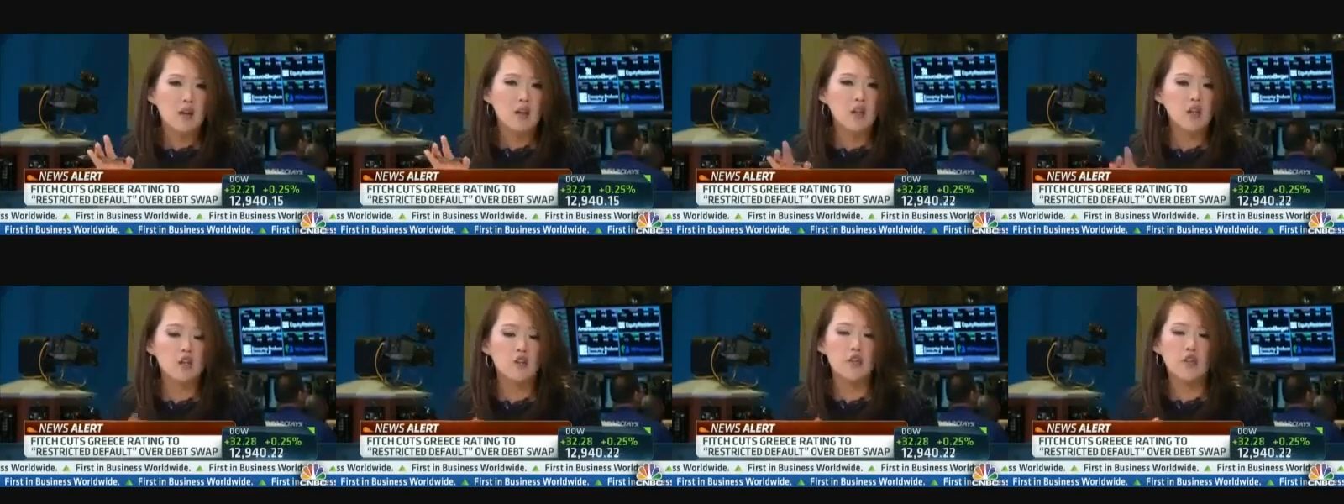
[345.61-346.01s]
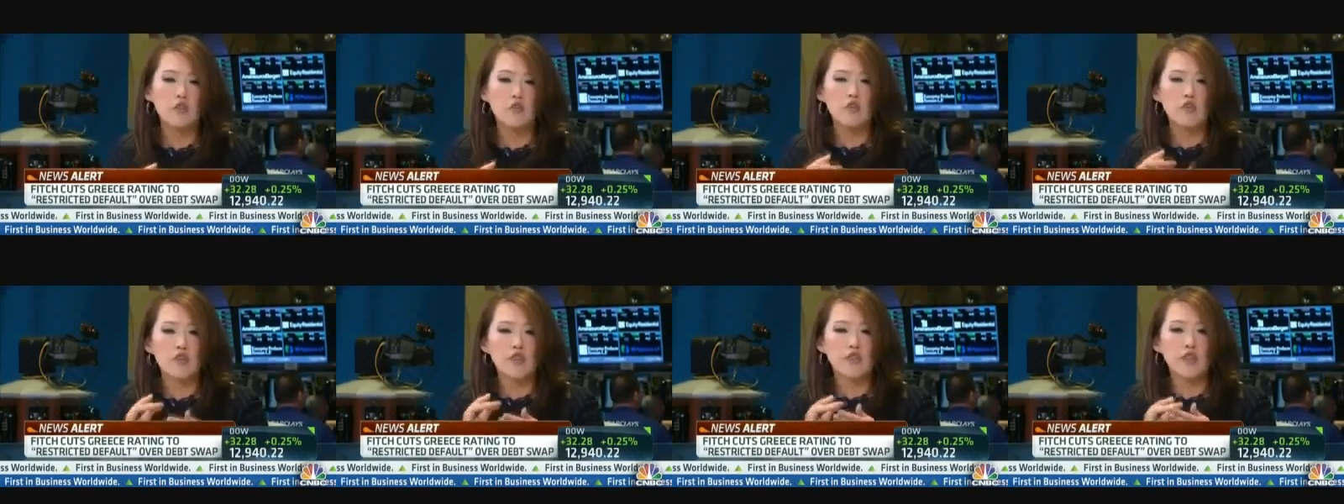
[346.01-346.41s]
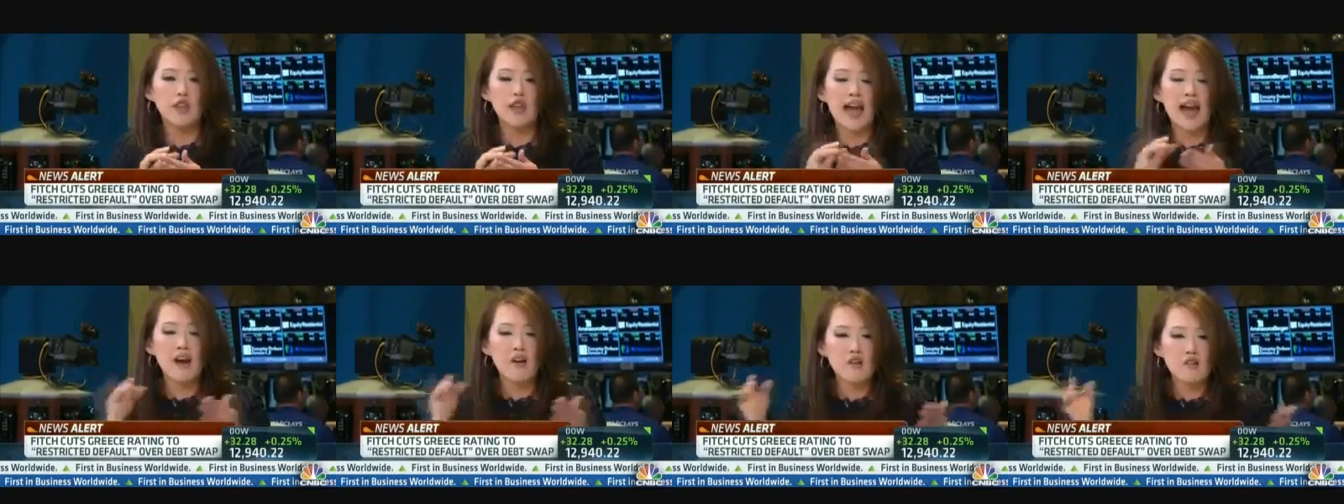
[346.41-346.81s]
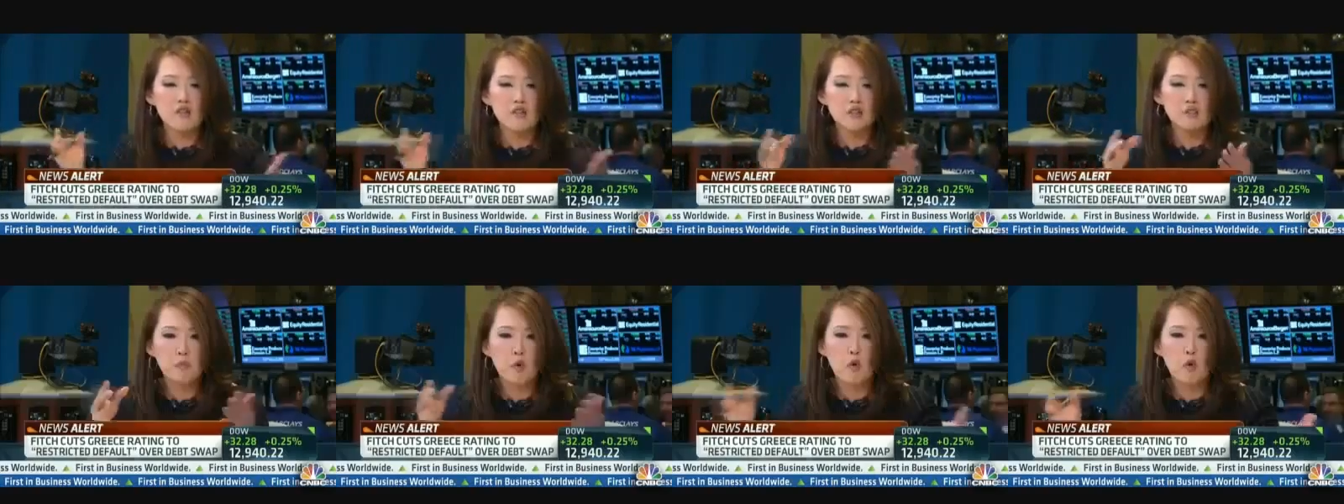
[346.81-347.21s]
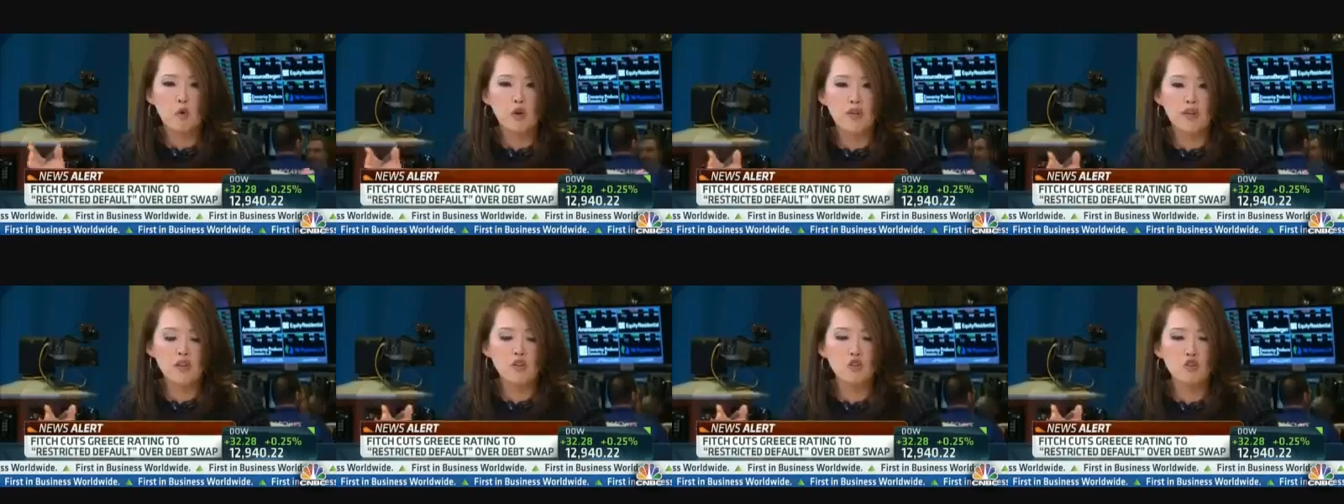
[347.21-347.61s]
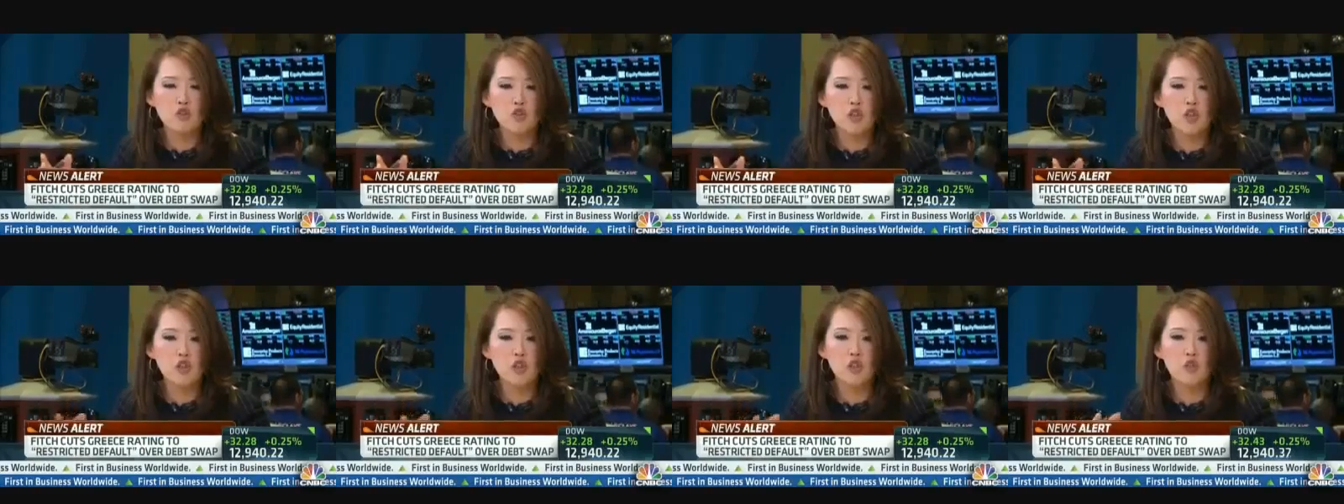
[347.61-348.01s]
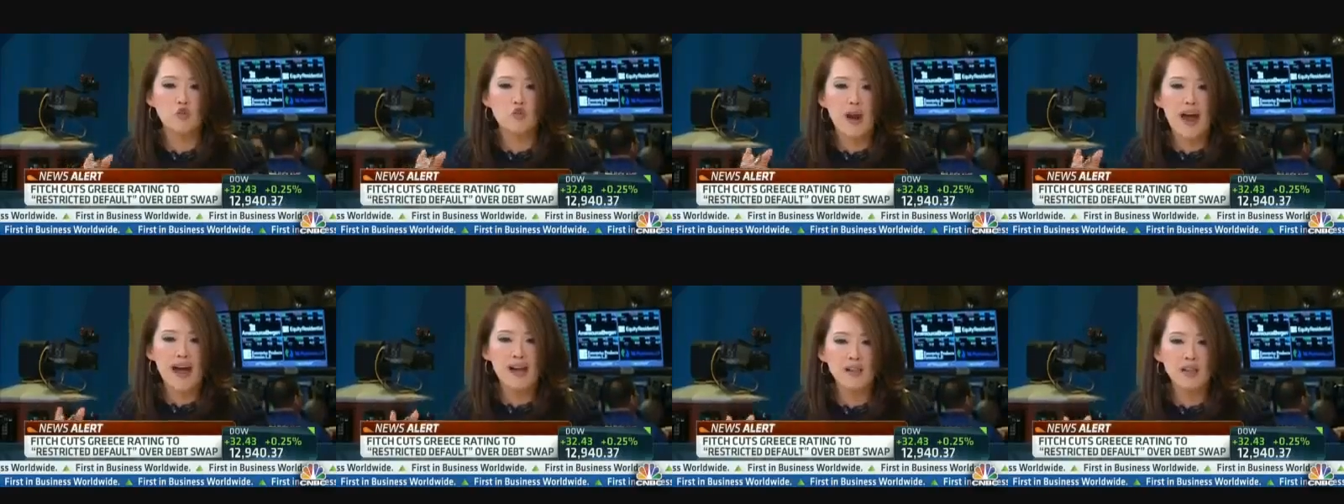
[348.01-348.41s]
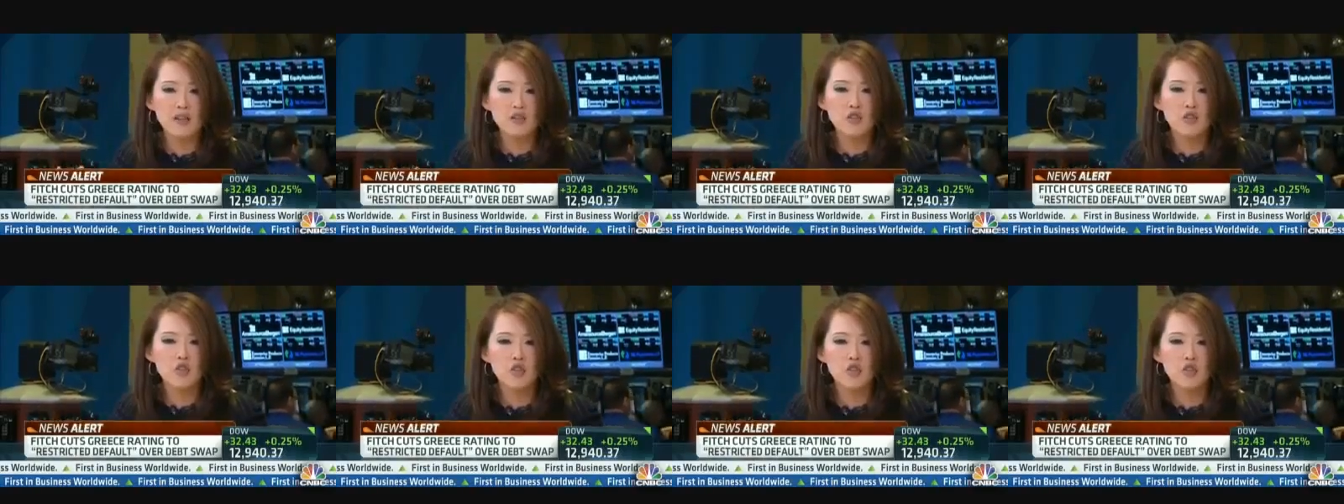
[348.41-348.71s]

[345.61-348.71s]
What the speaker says: you know, the outpour that you see in the rallies,